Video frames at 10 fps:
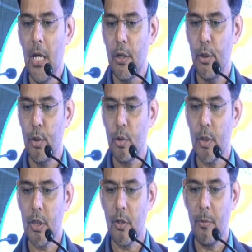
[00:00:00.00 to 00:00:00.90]
reduced
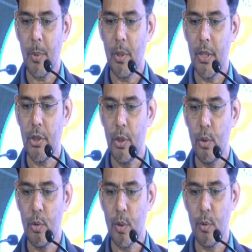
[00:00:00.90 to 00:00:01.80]
risk of progression
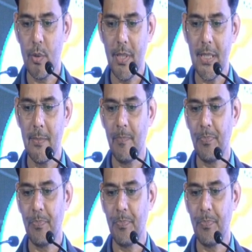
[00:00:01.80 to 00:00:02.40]
to cirrhosis,